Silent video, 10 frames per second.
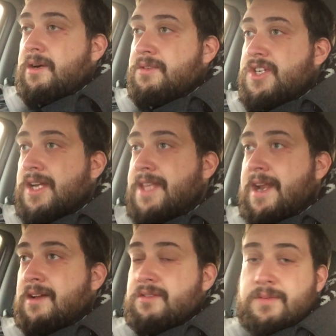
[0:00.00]
check that
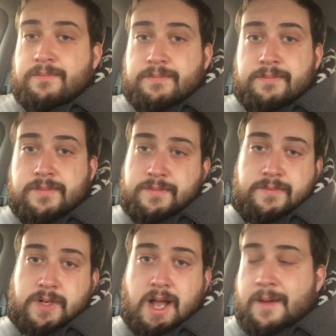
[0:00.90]
out.
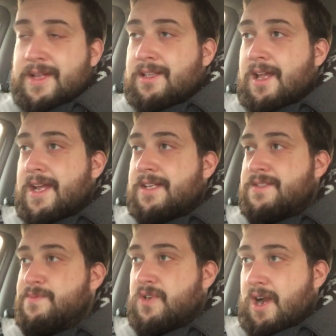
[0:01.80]
Comment, like,
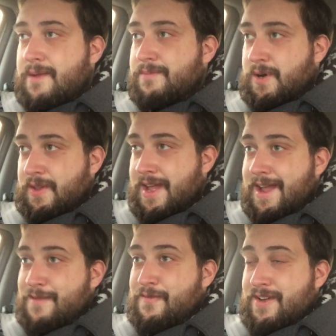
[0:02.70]
subscribe, all
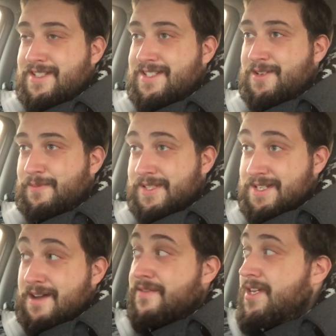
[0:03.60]
that fun stupid
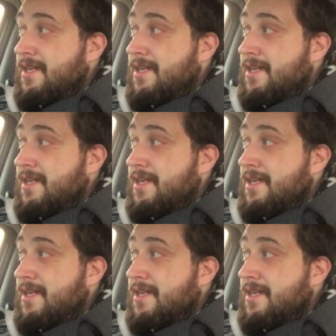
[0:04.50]
stuff.